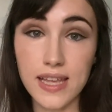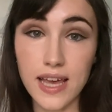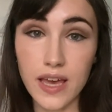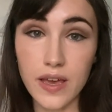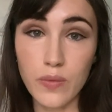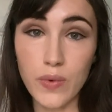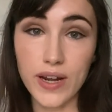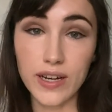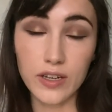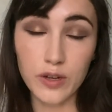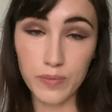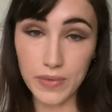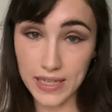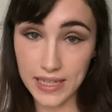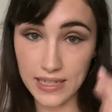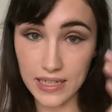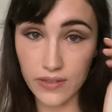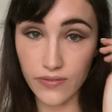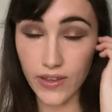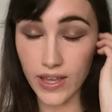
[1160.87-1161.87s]
they went
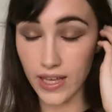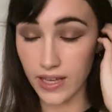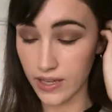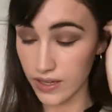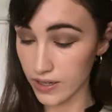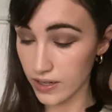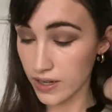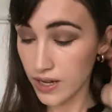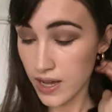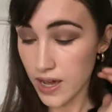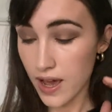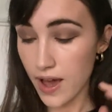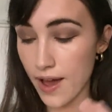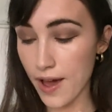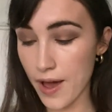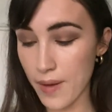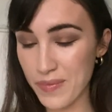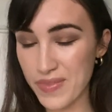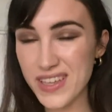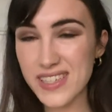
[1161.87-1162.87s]
completely vegan.
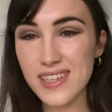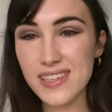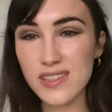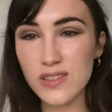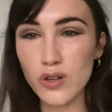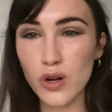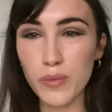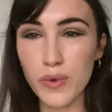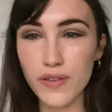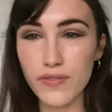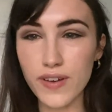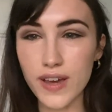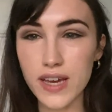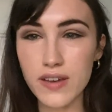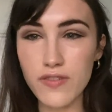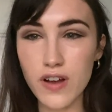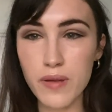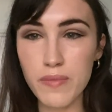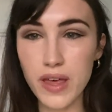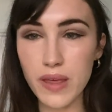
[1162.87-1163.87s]
This is not my
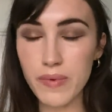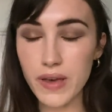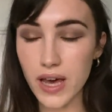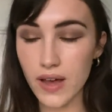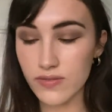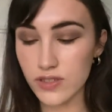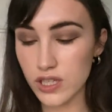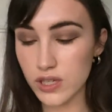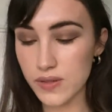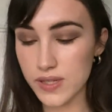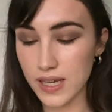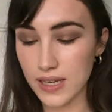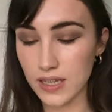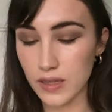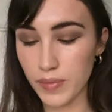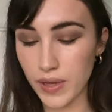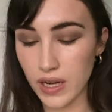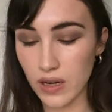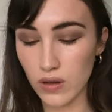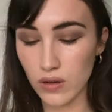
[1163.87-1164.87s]
favourite. Maybe I have to use it a
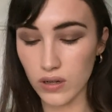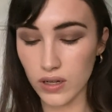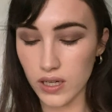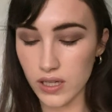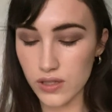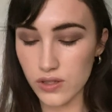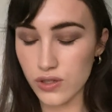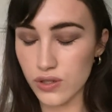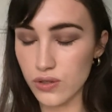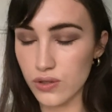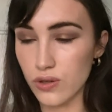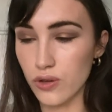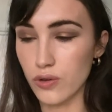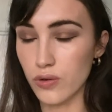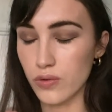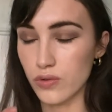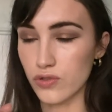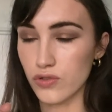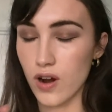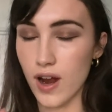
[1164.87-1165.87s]
little bit longer
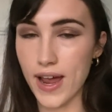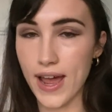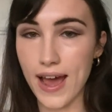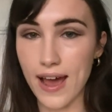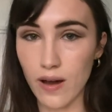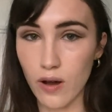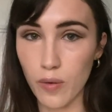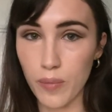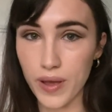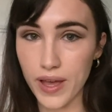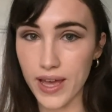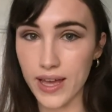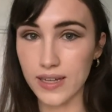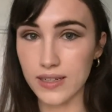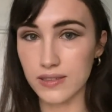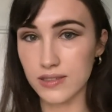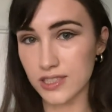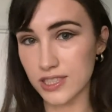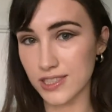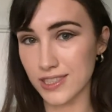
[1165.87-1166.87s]
to dry it out a bit
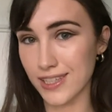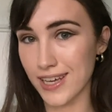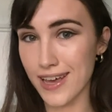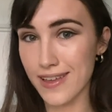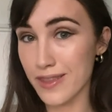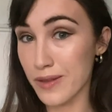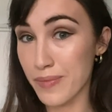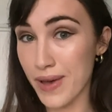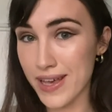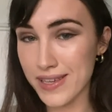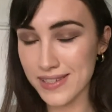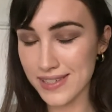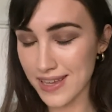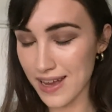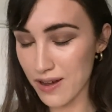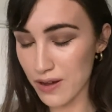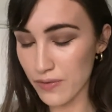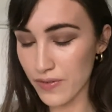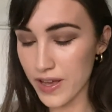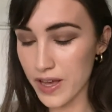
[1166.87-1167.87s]
to get the best
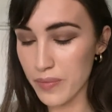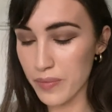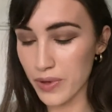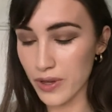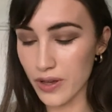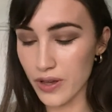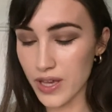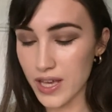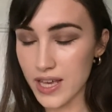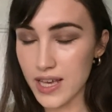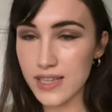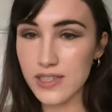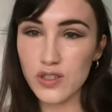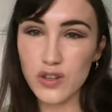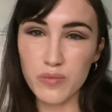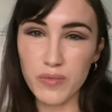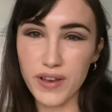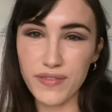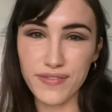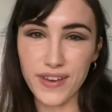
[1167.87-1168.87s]
out of it, but it's
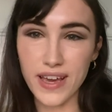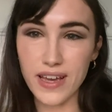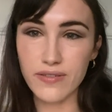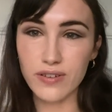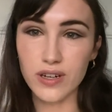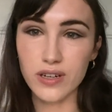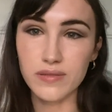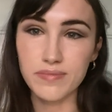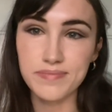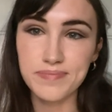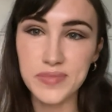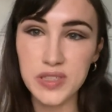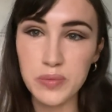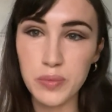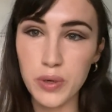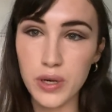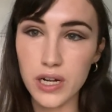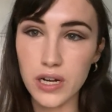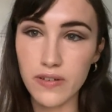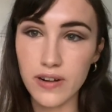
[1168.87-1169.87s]
not my favourite.
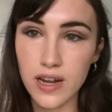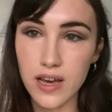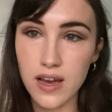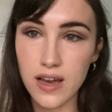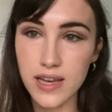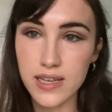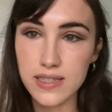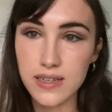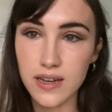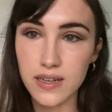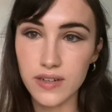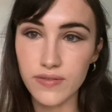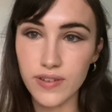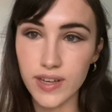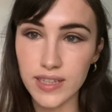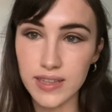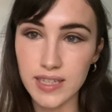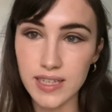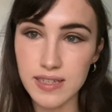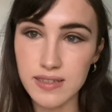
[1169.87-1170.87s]
Spoiler alert, it's kind of
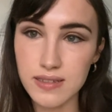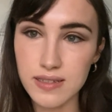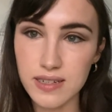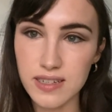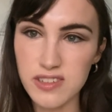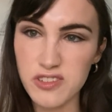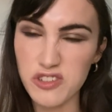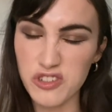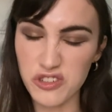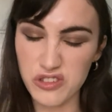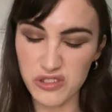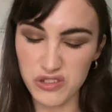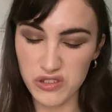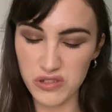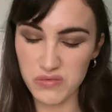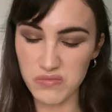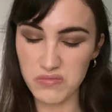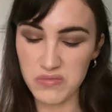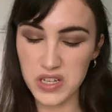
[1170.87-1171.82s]
like this, and it's just